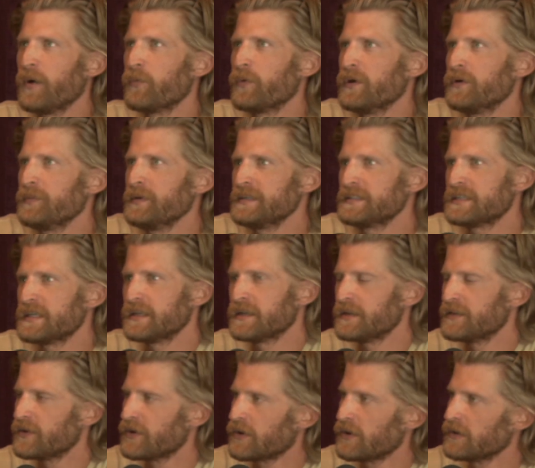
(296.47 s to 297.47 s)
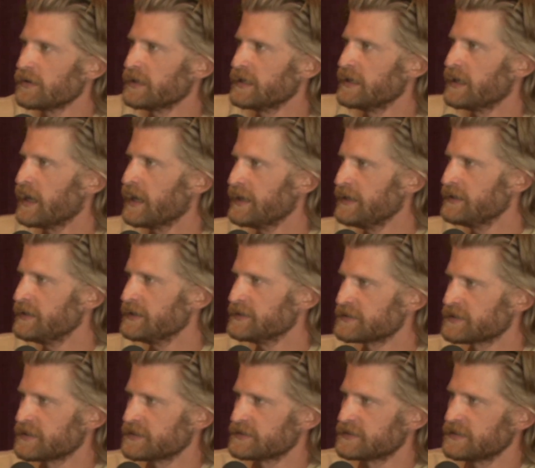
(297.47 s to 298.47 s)
Wilmington in the early 90s,
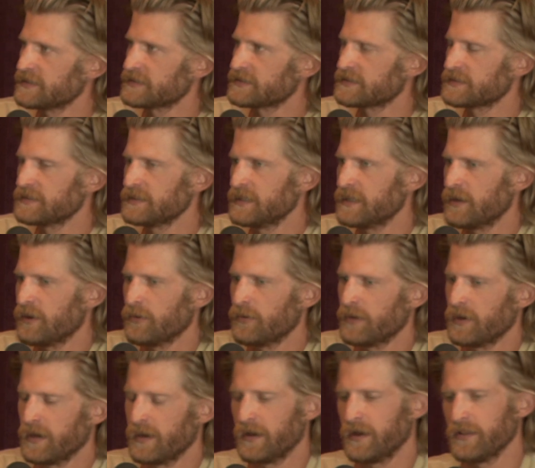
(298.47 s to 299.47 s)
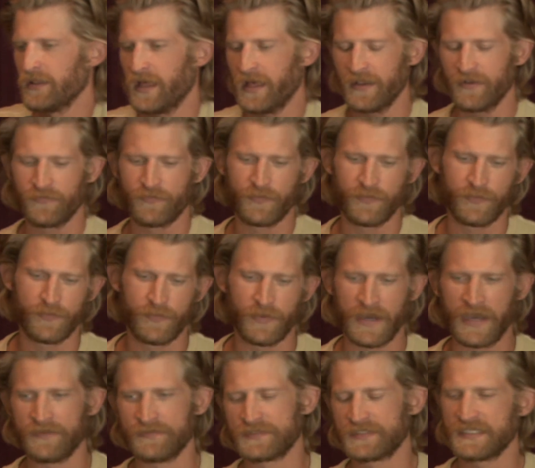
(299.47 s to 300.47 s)
because this, a lot of,
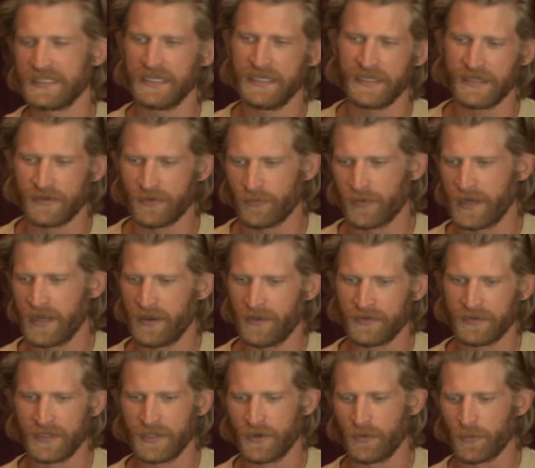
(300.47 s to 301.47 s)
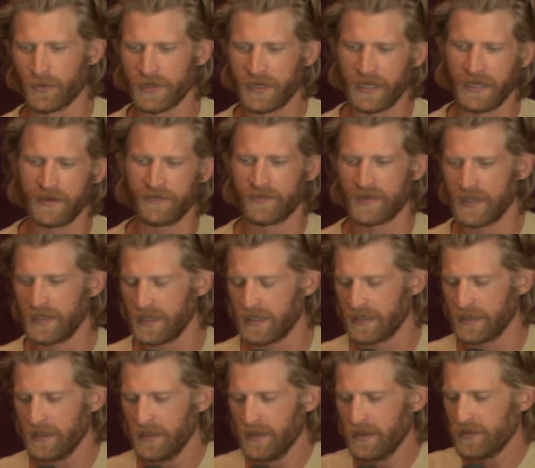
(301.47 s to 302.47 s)
I've seen it around, we're kind of
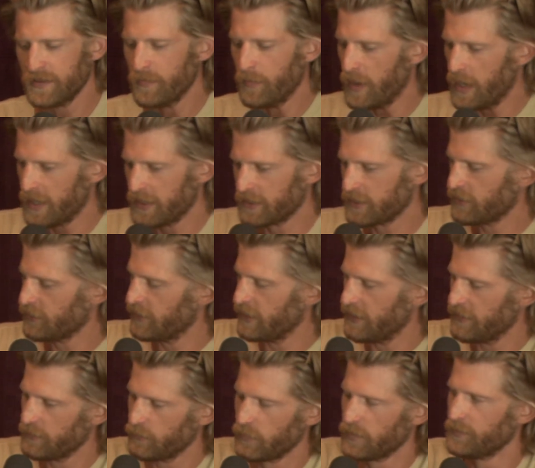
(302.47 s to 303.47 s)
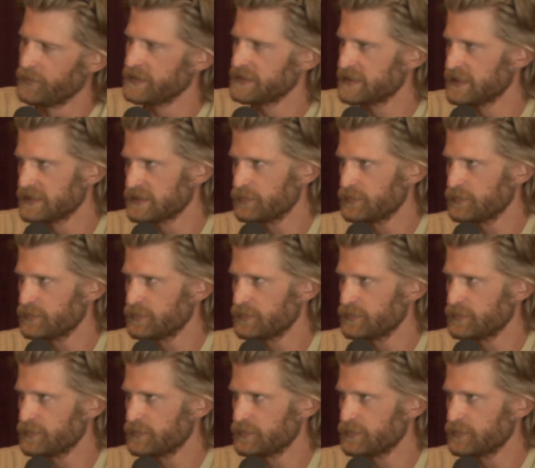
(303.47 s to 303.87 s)
getting the moniker now that Wilmington's